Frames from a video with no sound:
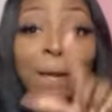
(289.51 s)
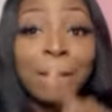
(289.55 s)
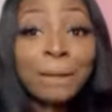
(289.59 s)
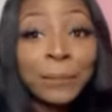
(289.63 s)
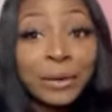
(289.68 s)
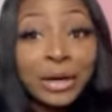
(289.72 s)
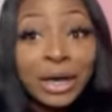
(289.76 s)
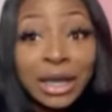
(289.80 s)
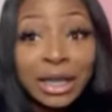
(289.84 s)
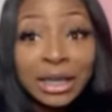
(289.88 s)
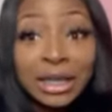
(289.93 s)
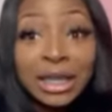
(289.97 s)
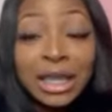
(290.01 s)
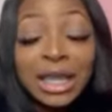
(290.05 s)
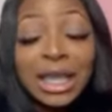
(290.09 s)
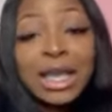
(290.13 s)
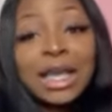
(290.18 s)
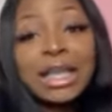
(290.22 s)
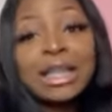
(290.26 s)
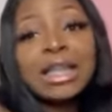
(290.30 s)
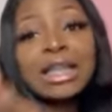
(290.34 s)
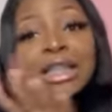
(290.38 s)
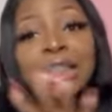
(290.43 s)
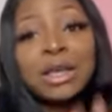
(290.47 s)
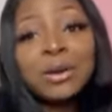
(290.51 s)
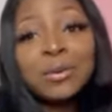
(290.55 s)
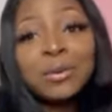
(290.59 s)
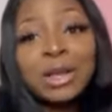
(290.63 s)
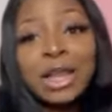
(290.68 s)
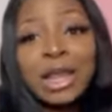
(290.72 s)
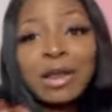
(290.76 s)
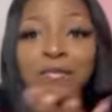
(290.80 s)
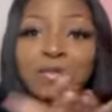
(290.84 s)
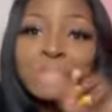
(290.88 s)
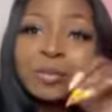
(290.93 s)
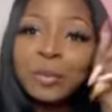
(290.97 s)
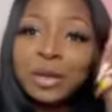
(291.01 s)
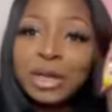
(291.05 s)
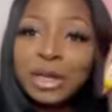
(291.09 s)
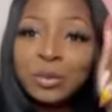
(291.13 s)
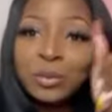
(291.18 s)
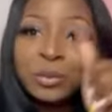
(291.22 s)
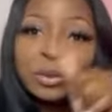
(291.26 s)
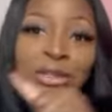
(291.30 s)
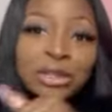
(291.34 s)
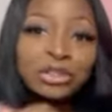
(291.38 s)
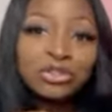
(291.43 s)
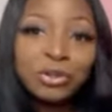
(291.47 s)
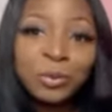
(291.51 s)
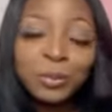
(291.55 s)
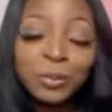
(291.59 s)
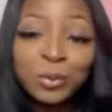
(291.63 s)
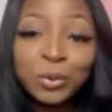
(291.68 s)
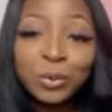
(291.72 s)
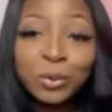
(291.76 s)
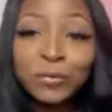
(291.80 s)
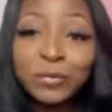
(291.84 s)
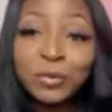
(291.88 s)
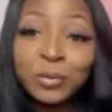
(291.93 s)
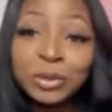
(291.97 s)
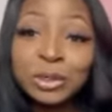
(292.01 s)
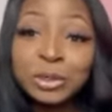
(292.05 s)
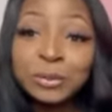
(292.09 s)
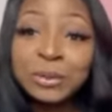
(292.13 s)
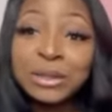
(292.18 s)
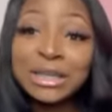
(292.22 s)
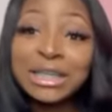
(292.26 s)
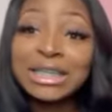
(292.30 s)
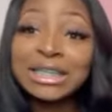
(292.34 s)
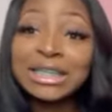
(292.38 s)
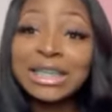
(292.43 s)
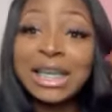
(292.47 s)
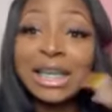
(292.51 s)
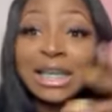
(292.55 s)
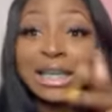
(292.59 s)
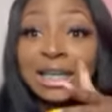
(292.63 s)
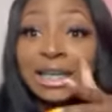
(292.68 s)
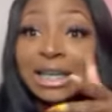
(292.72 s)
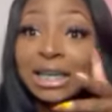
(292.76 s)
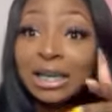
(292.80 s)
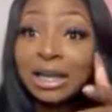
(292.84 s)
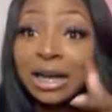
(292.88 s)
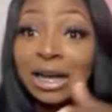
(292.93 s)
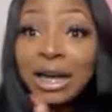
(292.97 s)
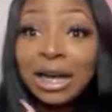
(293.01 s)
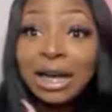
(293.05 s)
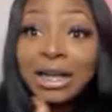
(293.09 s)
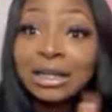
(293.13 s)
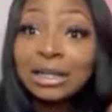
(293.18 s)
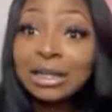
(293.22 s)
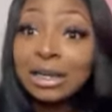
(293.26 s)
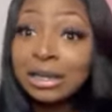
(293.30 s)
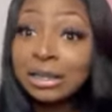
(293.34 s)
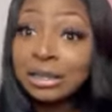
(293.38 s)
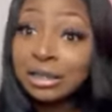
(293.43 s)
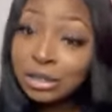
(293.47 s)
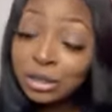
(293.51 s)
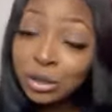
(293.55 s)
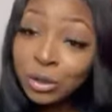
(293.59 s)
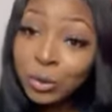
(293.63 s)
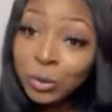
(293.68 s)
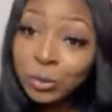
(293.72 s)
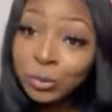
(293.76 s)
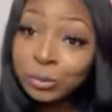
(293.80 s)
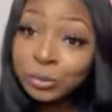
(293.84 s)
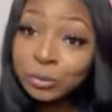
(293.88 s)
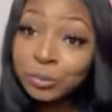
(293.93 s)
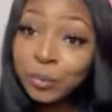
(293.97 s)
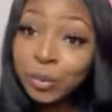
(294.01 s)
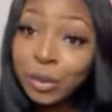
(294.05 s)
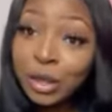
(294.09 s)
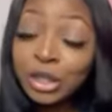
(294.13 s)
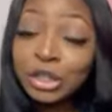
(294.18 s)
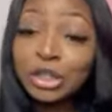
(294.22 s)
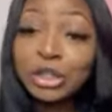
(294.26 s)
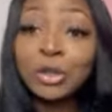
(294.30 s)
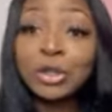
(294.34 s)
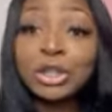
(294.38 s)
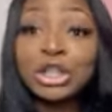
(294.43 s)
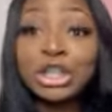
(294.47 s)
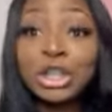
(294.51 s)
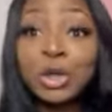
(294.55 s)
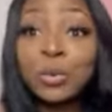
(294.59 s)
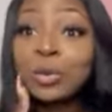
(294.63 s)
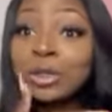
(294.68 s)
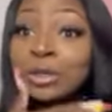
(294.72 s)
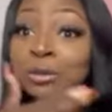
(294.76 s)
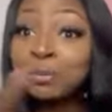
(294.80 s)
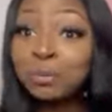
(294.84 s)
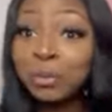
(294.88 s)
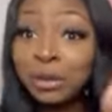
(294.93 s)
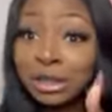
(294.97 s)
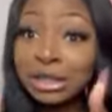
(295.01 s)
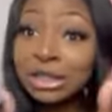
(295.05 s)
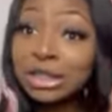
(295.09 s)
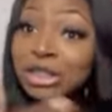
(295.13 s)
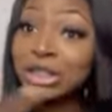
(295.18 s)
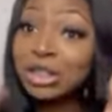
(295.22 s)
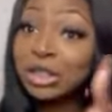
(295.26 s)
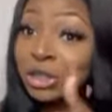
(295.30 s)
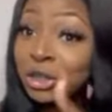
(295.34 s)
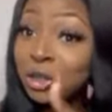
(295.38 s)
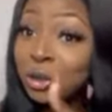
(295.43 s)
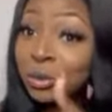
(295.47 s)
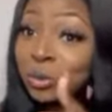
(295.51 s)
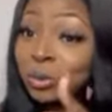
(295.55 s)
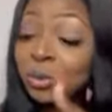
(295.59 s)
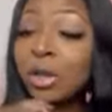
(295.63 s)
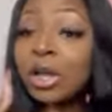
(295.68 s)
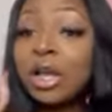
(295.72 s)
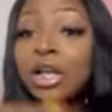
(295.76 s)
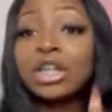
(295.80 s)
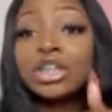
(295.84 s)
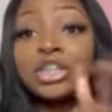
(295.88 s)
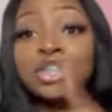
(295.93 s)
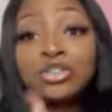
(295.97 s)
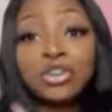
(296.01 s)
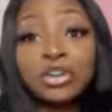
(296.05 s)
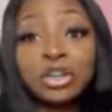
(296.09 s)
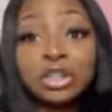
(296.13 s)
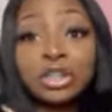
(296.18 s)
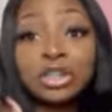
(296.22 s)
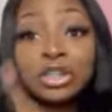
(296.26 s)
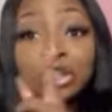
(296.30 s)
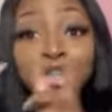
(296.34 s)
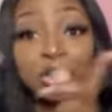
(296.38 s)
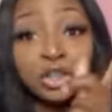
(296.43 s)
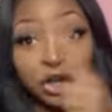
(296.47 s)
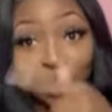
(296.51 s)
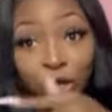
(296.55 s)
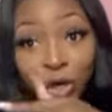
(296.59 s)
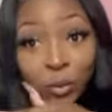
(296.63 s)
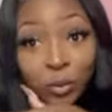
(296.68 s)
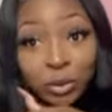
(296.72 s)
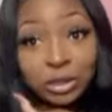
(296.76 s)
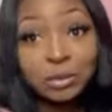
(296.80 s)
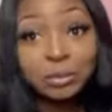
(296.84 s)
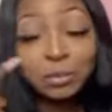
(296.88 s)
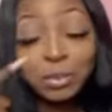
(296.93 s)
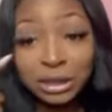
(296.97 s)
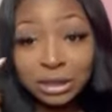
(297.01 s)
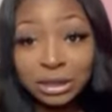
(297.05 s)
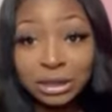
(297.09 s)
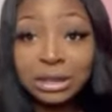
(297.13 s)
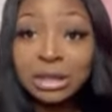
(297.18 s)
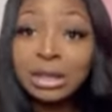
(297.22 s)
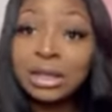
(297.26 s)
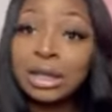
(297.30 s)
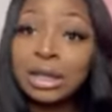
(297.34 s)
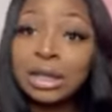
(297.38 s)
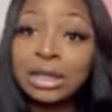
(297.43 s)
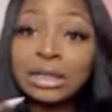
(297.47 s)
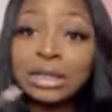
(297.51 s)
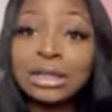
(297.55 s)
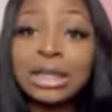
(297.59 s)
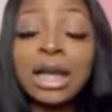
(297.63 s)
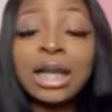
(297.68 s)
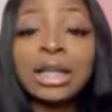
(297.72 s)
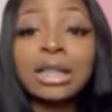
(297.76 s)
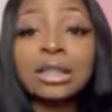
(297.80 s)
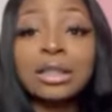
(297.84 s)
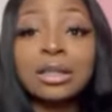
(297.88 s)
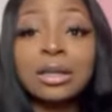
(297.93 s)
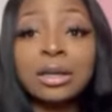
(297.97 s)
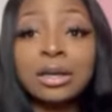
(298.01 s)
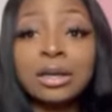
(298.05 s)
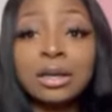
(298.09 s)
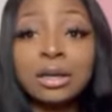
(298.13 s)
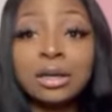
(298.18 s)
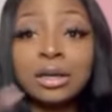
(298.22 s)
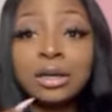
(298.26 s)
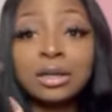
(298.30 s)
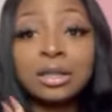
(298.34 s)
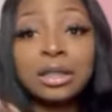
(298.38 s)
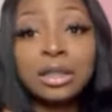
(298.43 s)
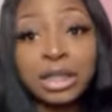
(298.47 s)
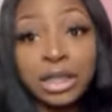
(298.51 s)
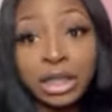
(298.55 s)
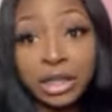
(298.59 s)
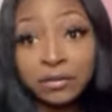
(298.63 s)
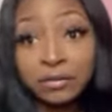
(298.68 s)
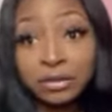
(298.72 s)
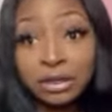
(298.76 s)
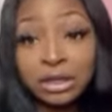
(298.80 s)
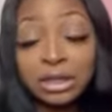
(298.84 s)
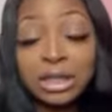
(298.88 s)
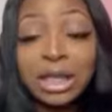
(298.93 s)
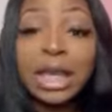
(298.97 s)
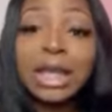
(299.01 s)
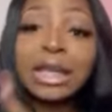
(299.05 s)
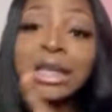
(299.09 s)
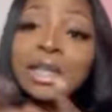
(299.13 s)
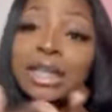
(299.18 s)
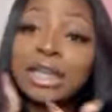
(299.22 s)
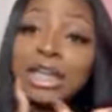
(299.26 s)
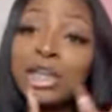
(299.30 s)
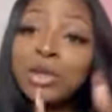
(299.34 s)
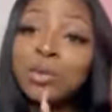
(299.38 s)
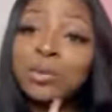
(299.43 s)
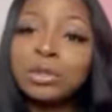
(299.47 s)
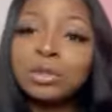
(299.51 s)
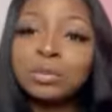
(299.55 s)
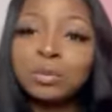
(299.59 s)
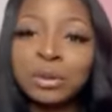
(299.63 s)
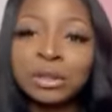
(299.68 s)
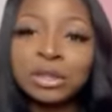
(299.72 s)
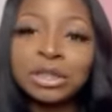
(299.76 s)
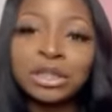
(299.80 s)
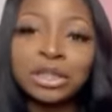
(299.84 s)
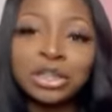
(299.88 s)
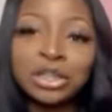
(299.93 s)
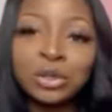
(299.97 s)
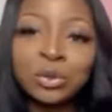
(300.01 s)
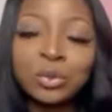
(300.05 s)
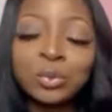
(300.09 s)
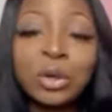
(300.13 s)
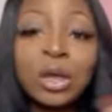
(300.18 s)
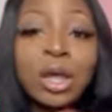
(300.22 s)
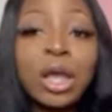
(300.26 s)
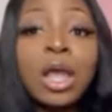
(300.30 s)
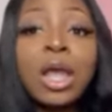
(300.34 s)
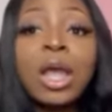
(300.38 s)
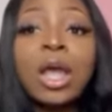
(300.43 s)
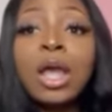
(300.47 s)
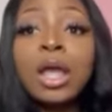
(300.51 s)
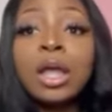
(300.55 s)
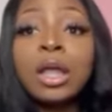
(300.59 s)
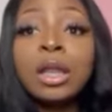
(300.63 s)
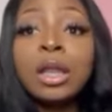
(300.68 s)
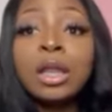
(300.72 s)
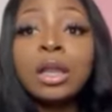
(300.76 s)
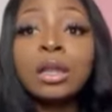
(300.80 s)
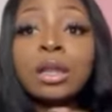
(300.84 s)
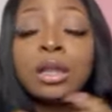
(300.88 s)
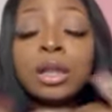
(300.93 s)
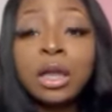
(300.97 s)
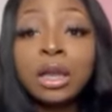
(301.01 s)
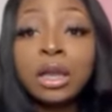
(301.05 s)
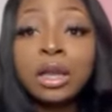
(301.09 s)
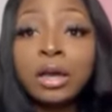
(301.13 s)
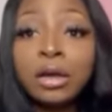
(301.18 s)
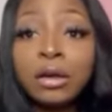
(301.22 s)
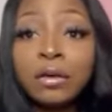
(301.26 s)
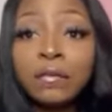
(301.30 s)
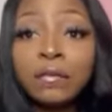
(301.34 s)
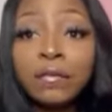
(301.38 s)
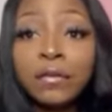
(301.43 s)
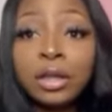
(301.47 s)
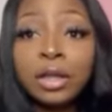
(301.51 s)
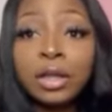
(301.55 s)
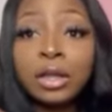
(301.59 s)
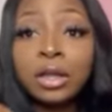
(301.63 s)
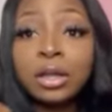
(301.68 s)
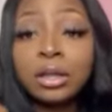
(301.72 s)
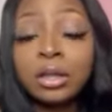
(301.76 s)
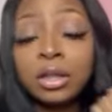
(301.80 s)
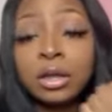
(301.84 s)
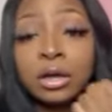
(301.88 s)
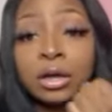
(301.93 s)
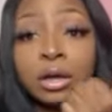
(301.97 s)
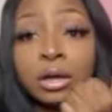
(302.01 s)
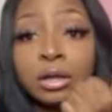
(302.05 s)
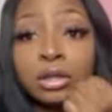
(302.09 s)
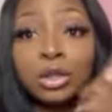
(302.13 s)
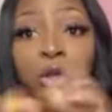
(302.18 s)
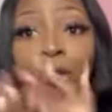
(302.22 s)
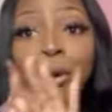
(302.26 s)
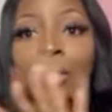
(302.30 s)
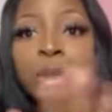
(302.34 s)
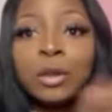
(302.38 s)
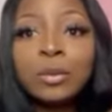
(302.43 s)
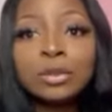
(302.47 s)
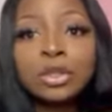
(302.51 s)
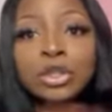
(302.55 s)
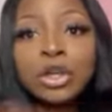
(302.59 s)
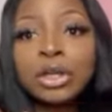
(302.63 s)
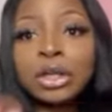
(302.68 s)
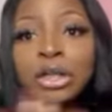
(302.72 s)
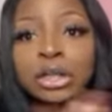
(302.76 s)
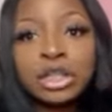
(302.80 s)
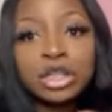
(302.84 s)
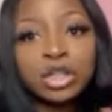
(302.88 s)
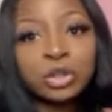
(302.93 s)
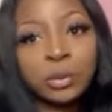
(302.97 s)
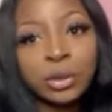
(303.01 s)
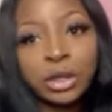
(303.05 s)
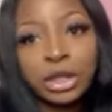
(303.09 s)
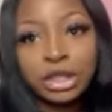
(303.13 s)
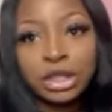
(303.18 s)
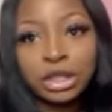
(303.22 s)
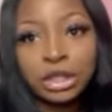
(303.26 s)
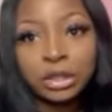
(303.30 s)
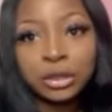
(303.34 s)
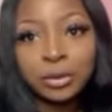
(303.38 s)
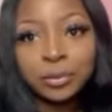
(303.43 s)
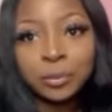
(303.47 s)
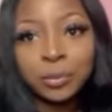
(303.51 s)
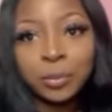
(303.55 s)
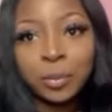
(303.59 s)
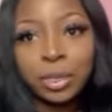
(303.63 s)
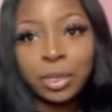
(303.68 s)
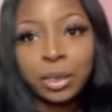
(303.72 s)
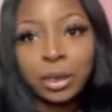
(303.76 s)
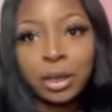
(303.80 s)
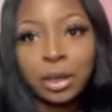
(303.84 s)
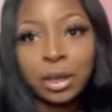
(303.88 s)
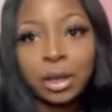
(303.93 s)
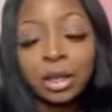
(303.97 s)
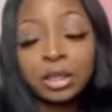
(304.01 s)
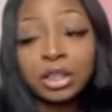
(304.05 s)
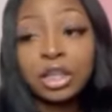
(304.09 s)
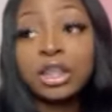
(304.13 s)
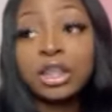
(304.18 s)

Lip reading: But the thing what everybody was tripping over was because India had guns too. So she was busting too. Durk was busting the guns at the thief, and India was busting too. Nobody was hurt in the situation. The